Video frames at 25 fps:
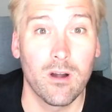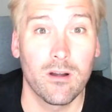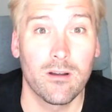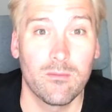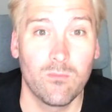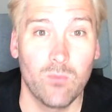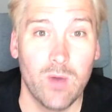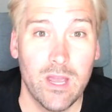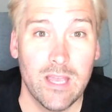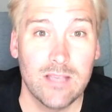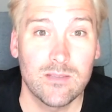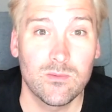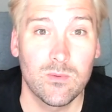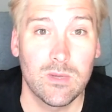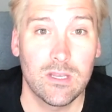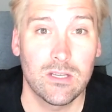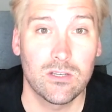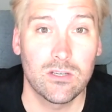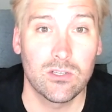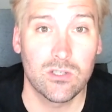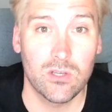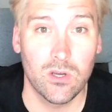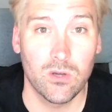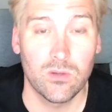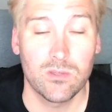and ways we can
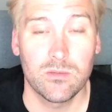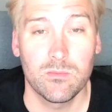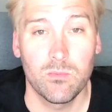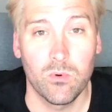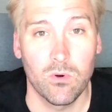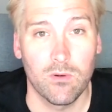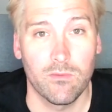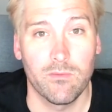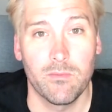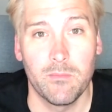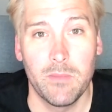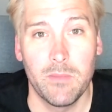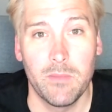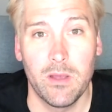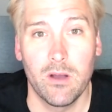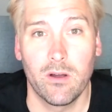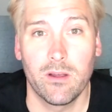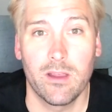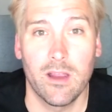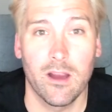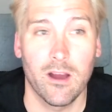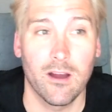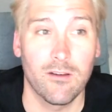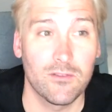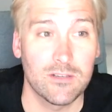show support for male
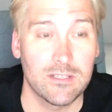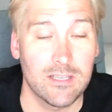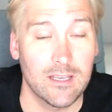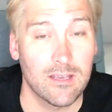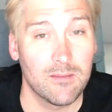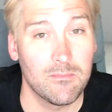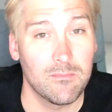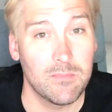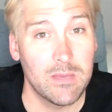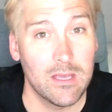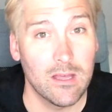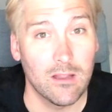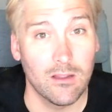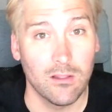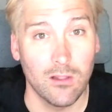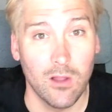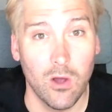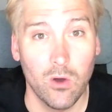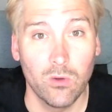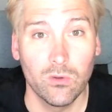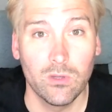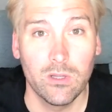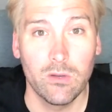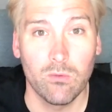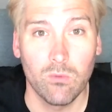caregivers. It can be a
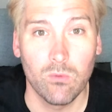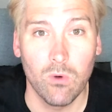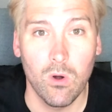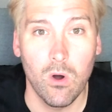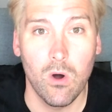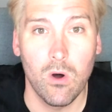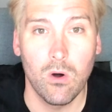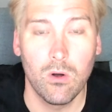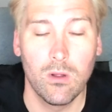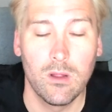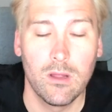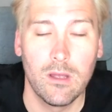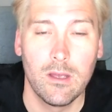lonely role.